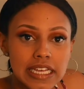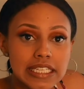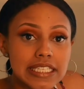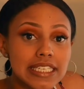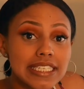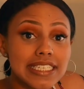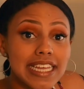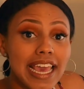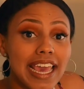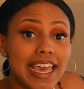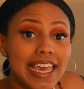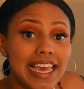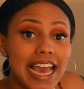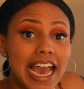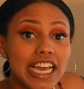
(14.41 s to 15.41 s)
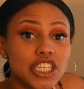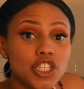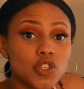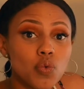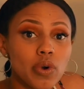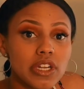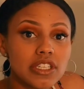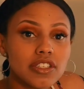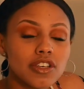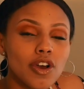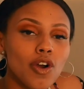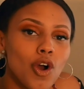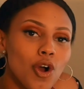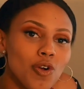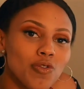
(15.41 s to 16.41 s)
Today, I just wanted to
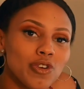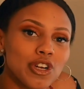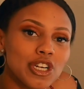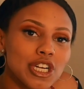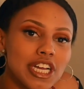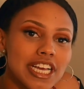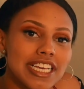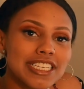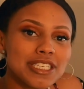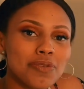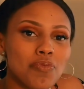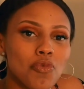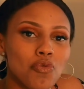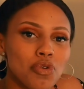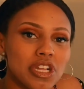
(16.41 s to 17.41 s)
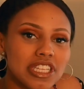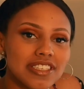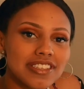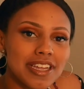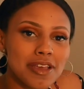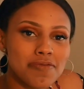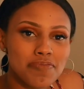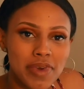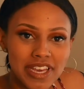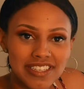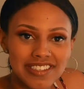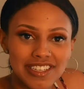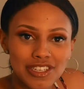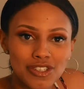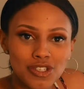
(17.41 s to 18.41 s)
go over some real estate
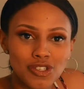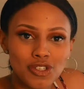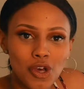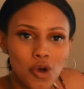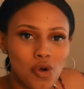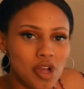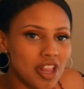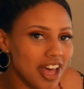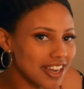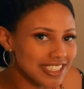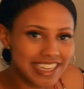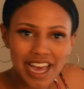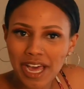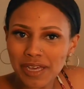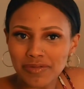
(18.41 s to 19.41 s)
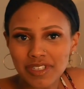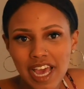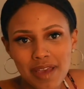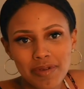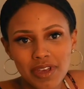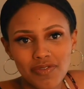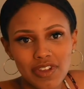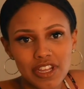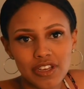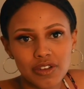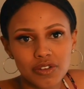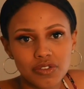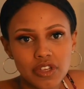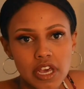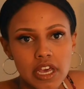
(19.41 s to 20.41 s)
basics. So a lot of times I make
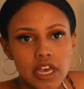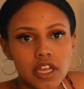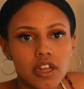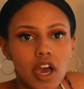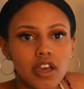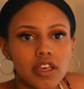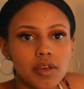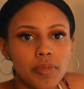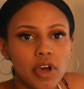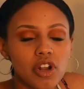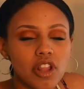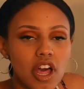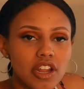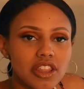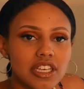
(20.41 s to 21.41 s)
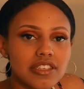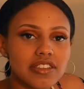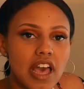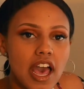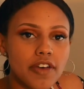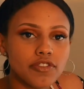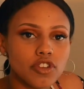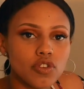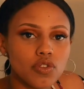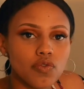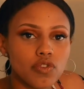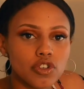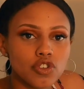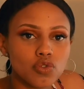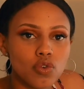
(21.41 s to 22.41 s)
videos talking about a lot of things that have to do with
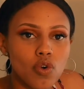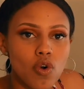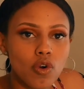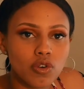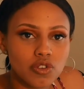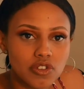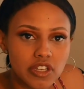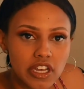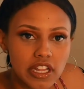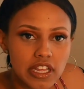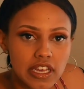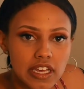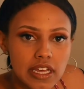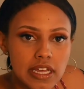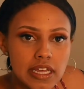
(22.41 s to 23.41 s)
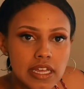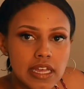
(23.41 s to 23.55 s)
virtual wholesaling.